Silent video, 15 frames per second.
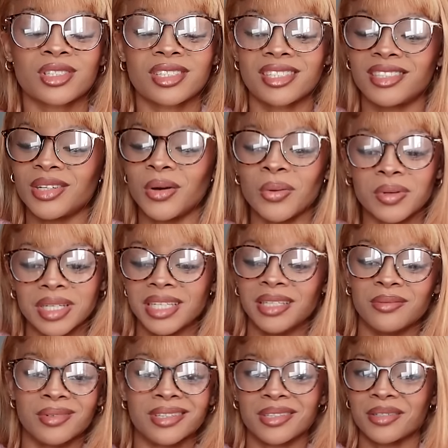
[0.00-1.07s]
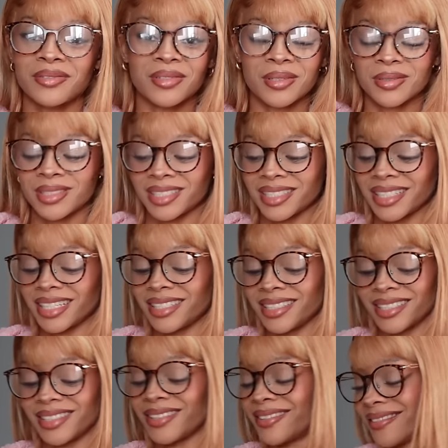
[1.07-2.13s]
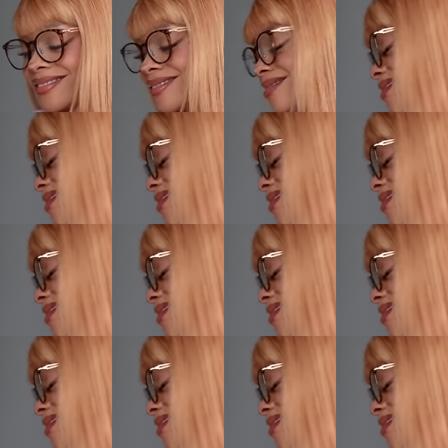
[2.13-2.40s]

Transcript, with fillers: just don't eat when they're frozen. They just don't.